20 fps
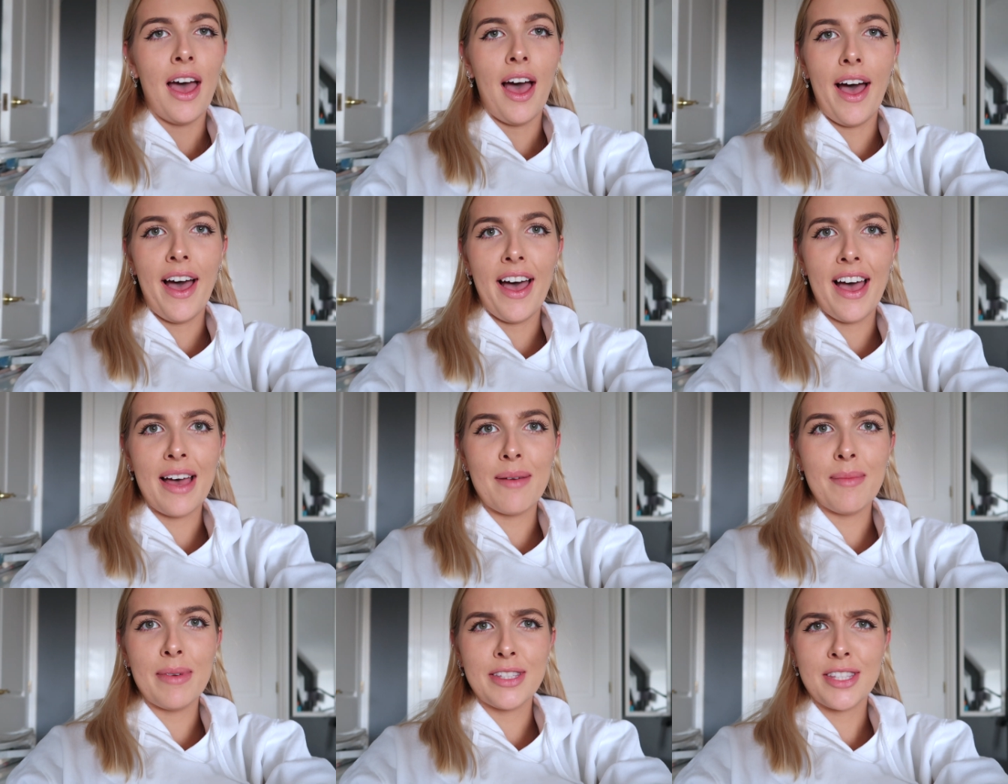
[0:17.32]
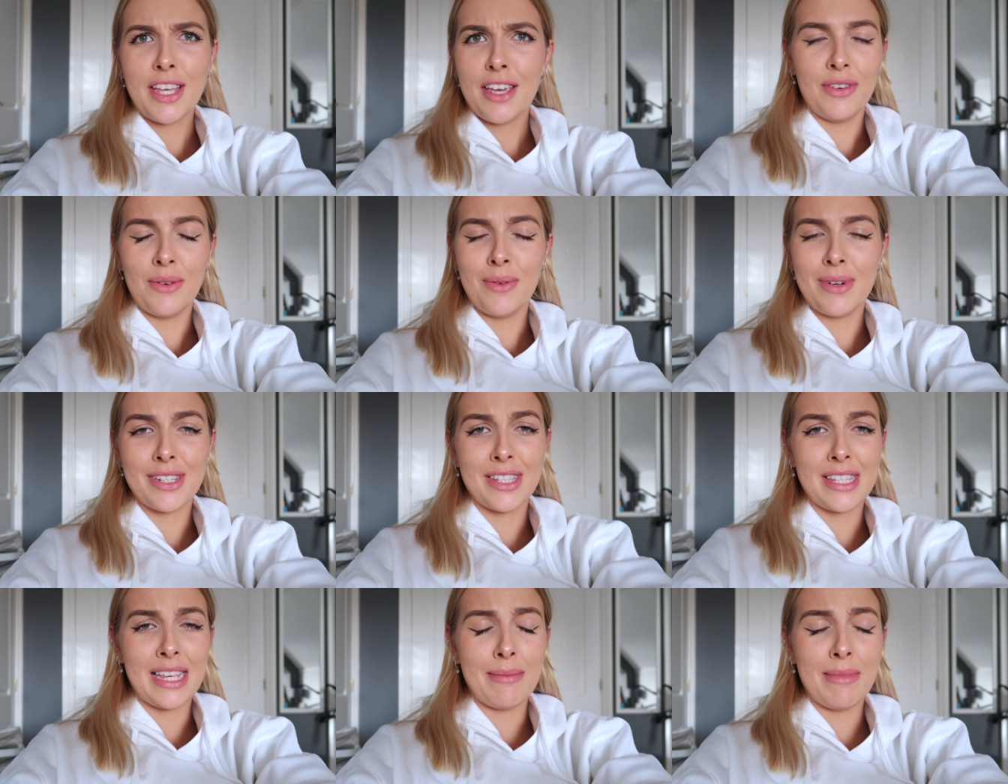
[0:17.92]
So if you
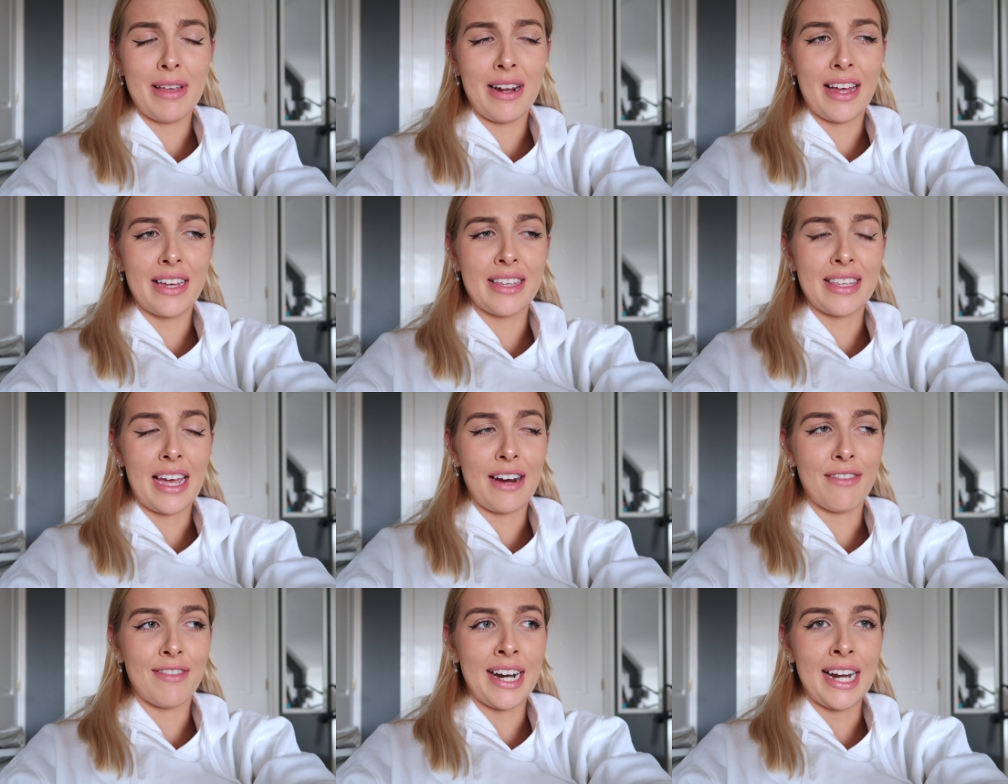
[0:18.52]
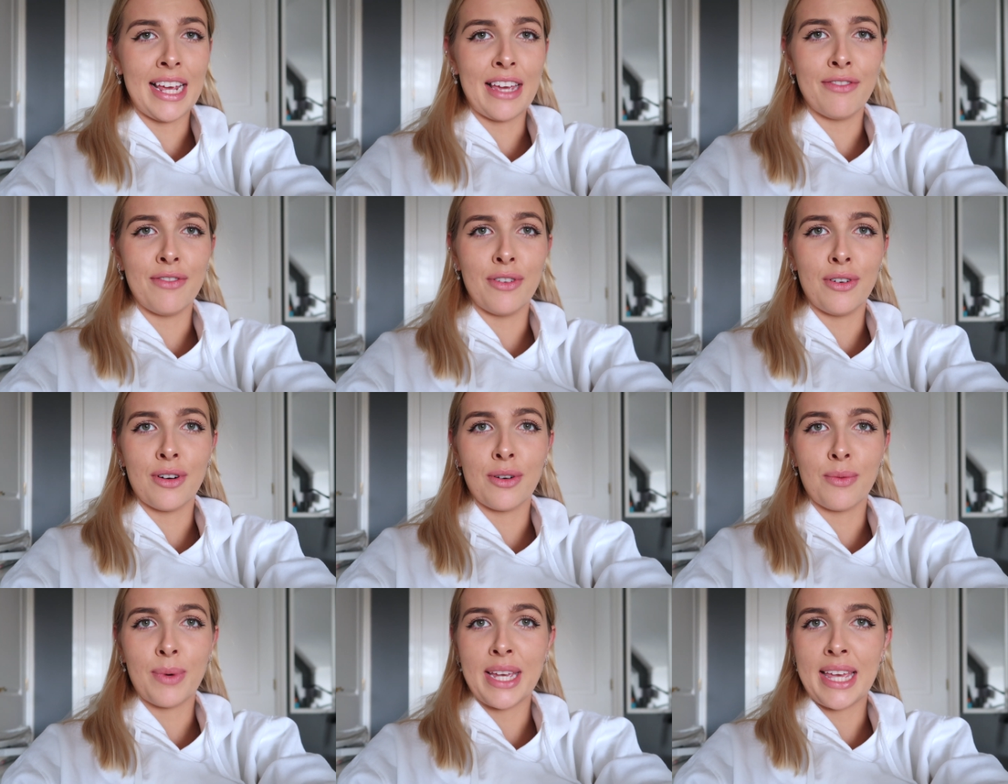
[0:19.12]
want to see me like get ready
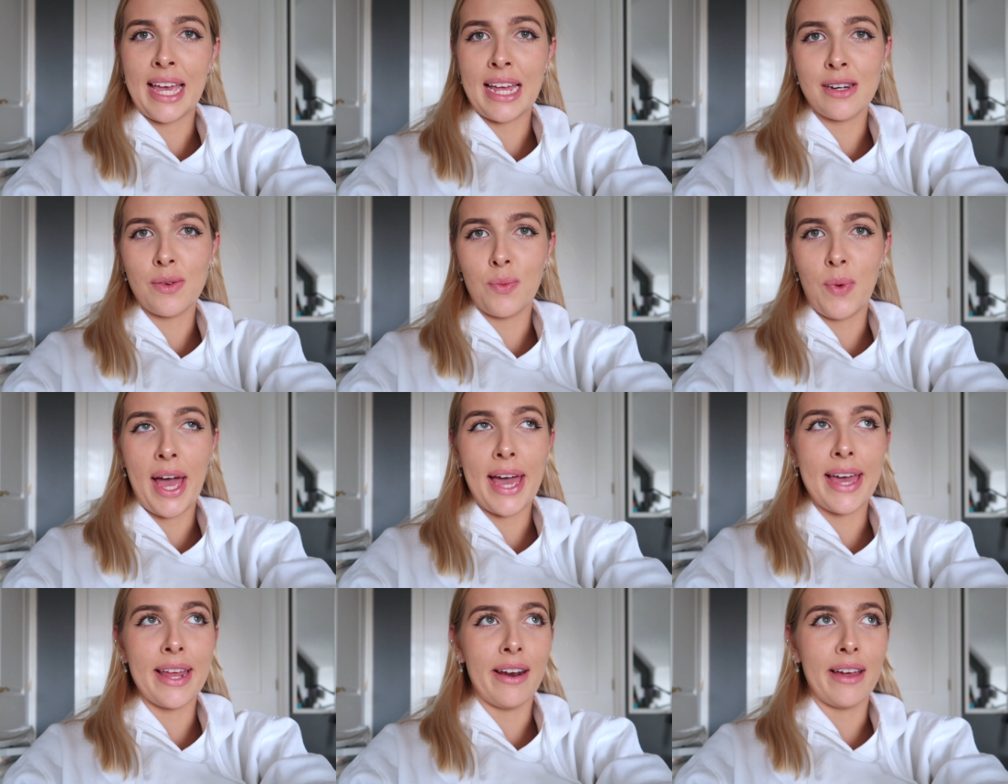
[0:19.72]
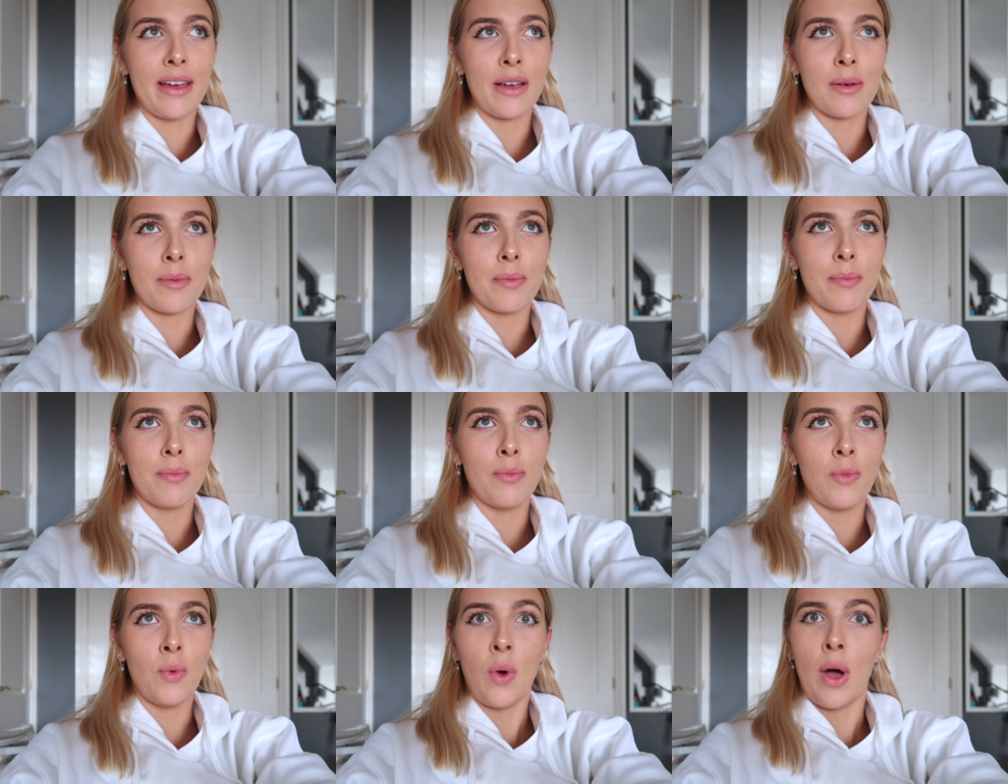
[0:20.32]
for a weekend away and like
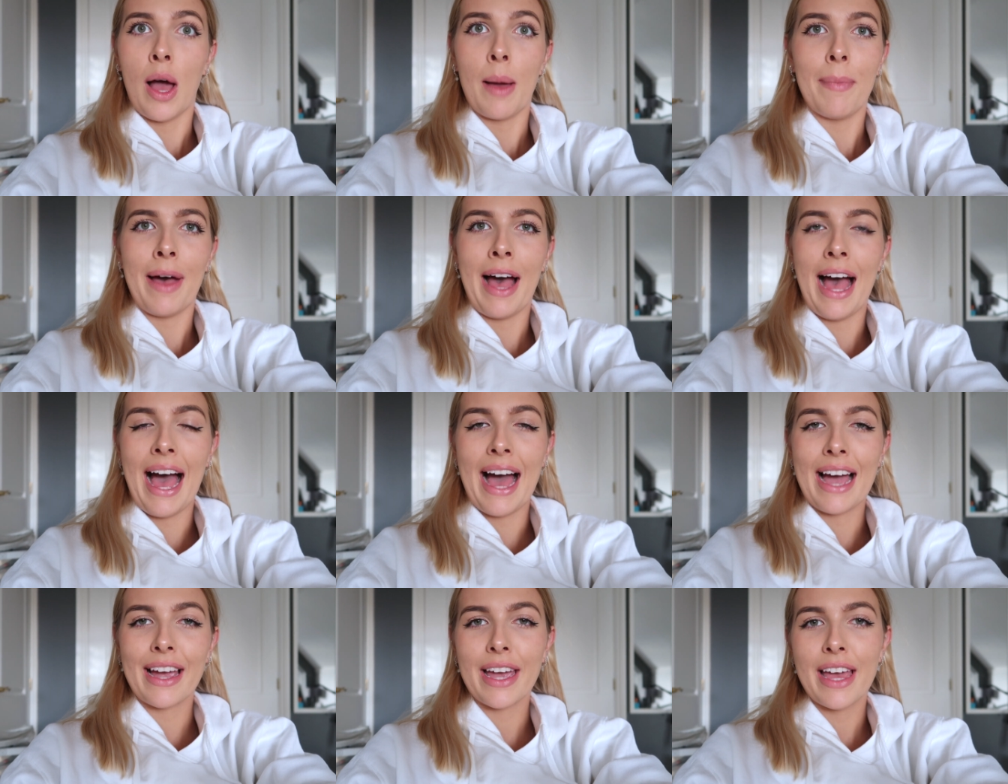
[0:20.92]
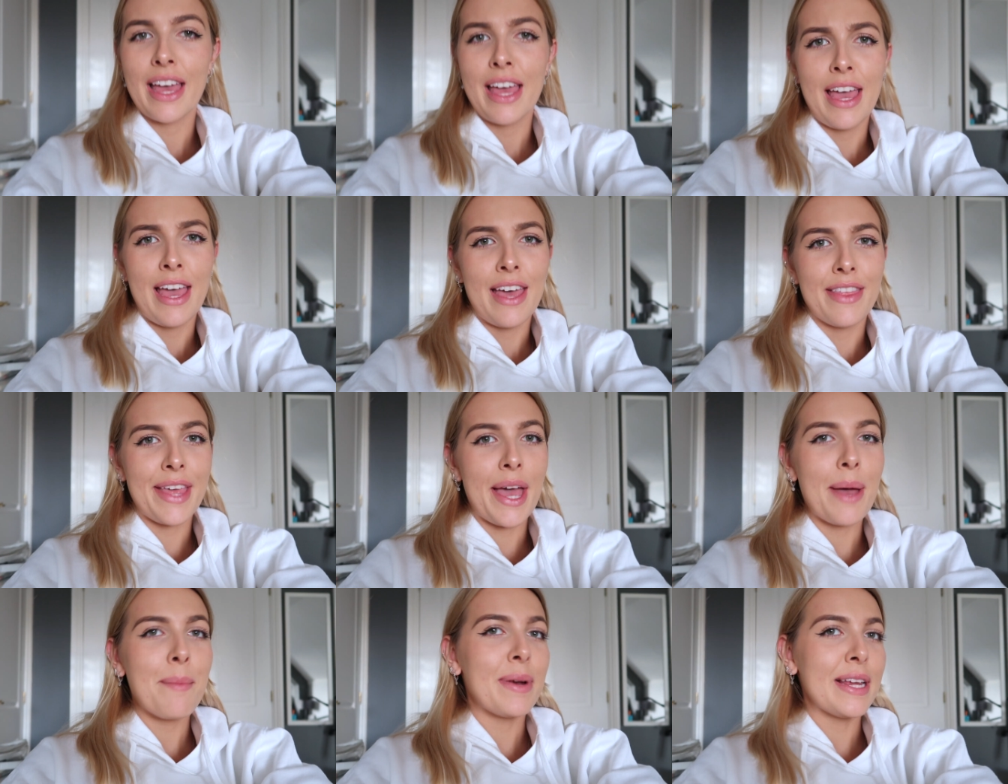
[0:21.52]
what I pack,
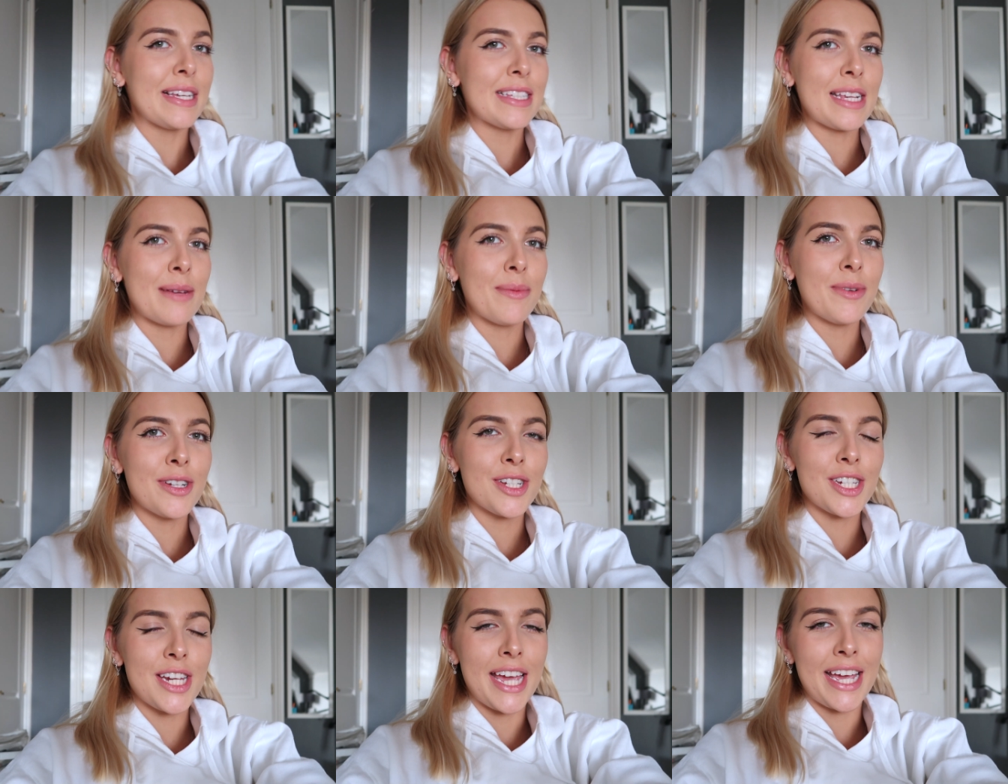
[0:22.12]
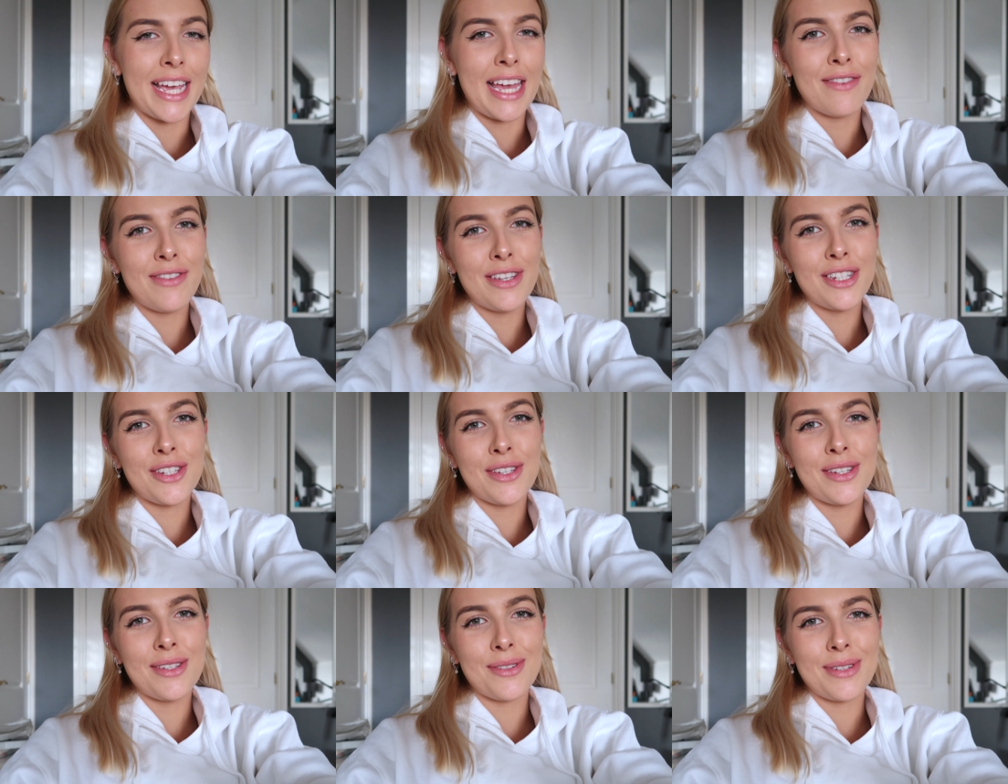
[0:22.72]
then please keep watching. If you
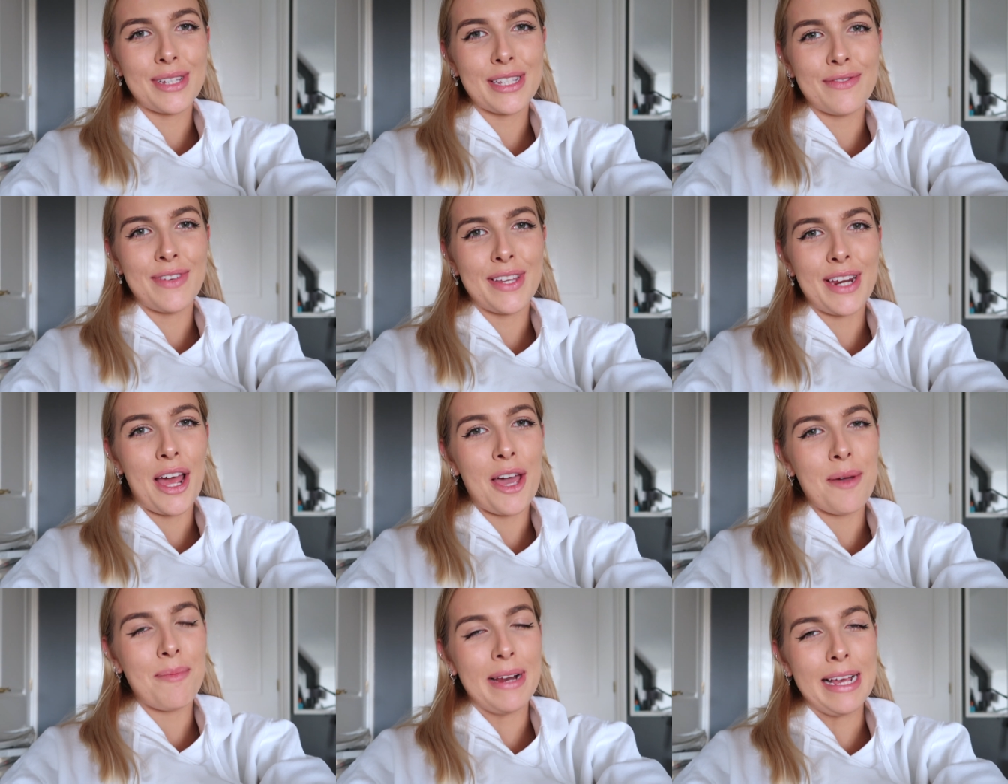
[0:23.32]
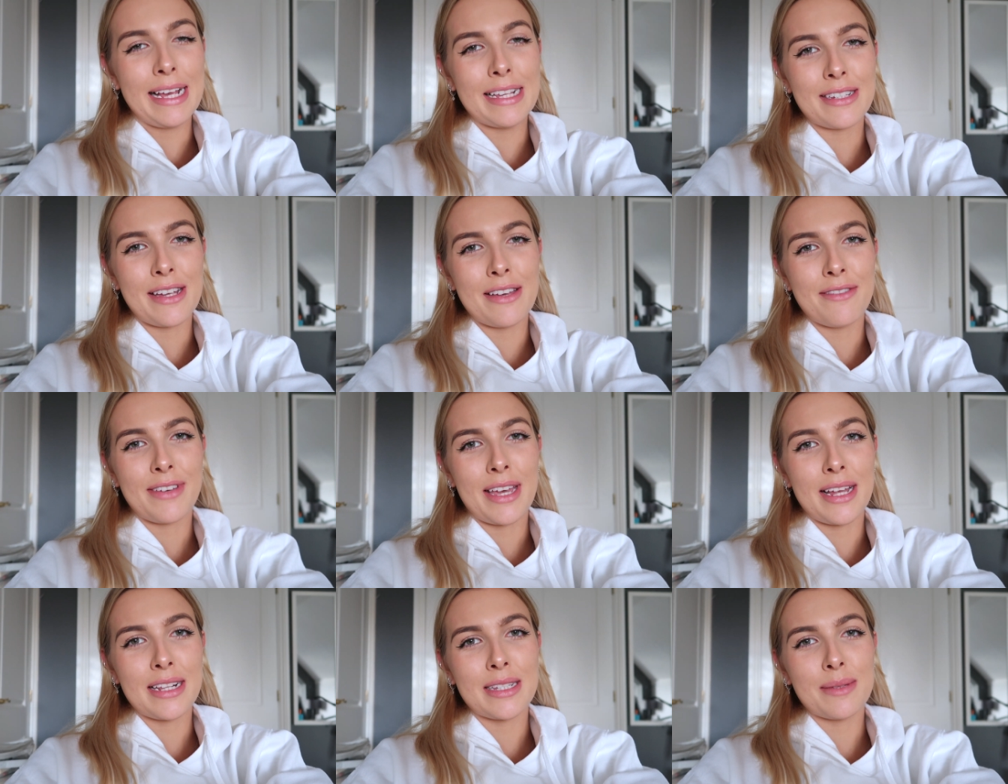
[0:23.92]
do enjoy this video, please
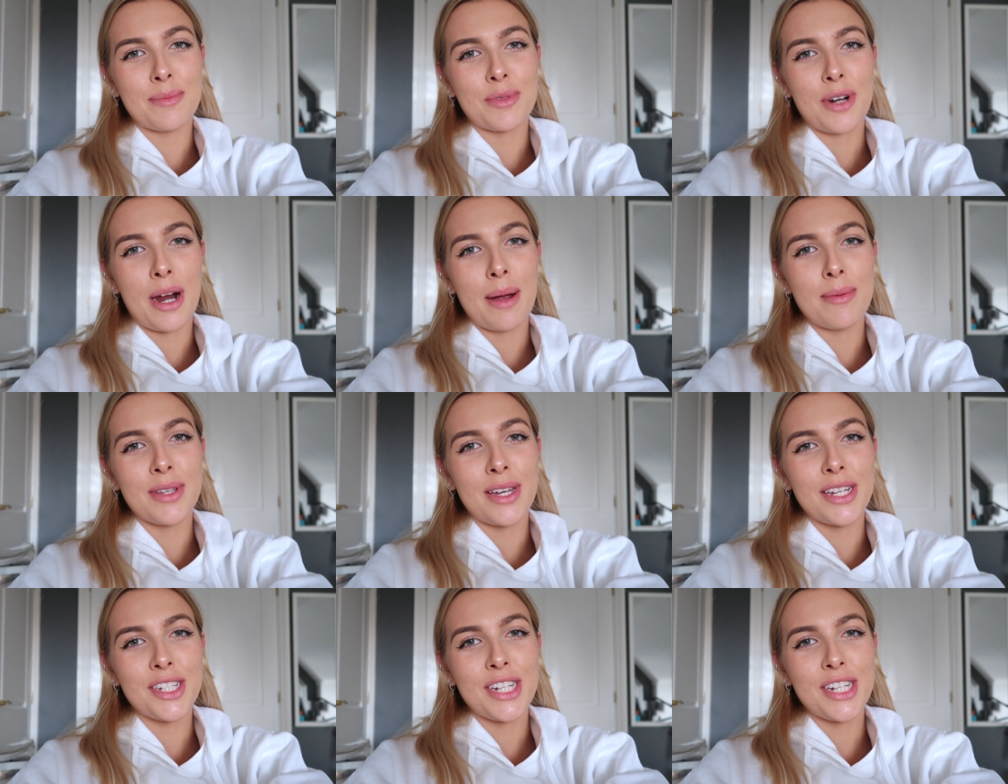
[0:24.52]
don't forget to subscribe to my